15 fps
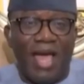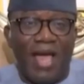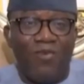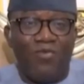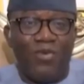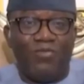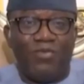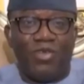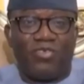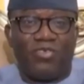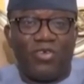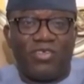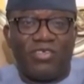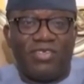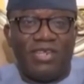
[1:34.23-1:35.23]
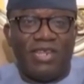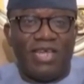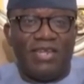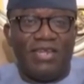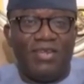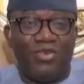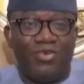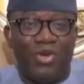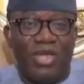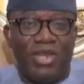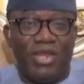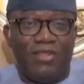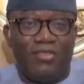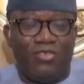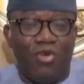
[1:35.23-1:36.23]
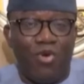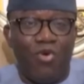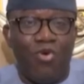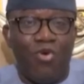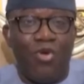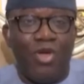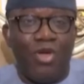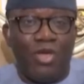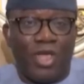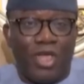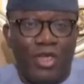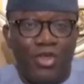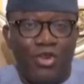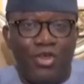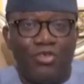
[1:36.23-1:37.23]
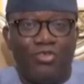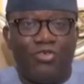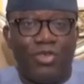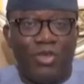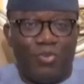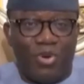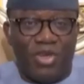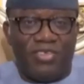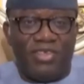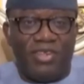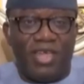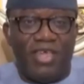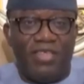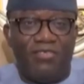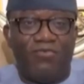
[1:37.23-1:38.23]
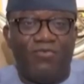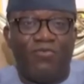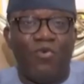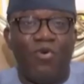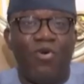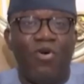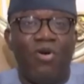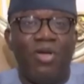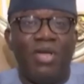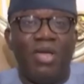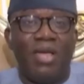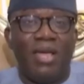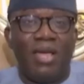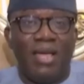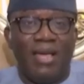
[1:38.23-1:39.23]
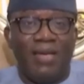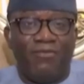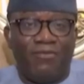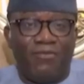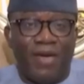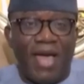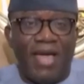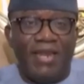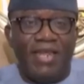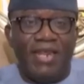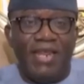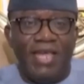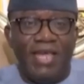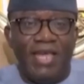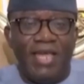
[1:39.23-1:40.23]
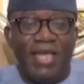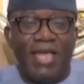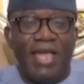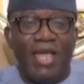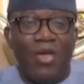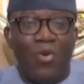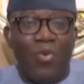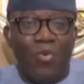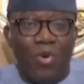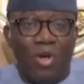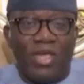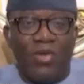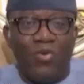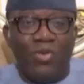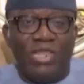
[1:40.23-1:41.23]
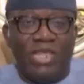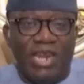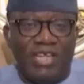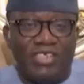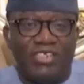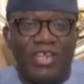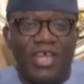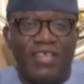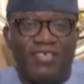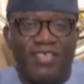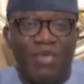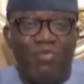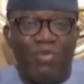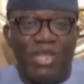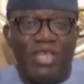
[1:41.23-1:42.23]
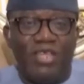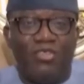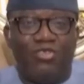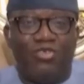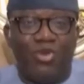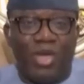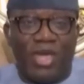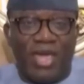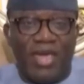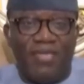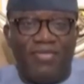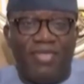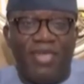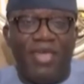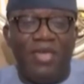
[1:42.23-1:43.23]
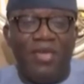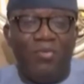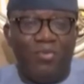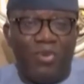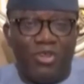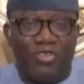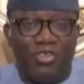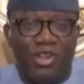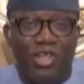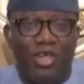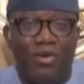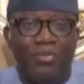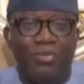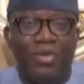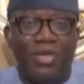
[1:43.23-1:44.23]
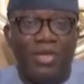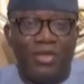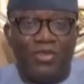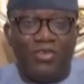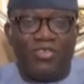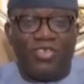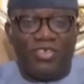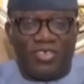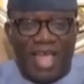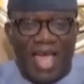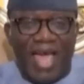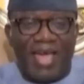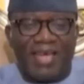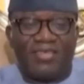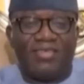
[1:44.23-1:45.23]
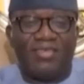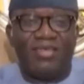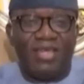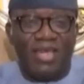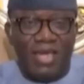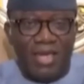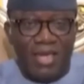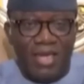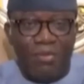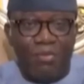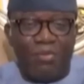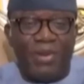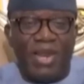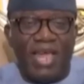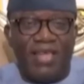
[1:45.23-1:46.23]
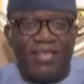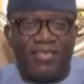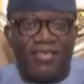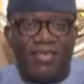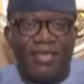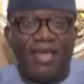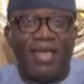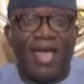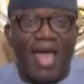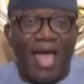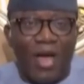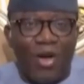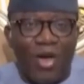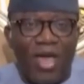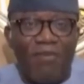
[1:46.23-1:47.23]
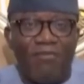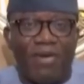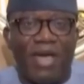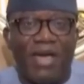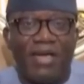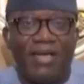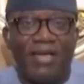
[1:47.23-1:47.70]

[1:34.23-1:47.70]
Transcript: and we've not succeeded in doing it. So kudos to the president for finally working with the National Assembly to get the Petroleum Industry Act in place. However,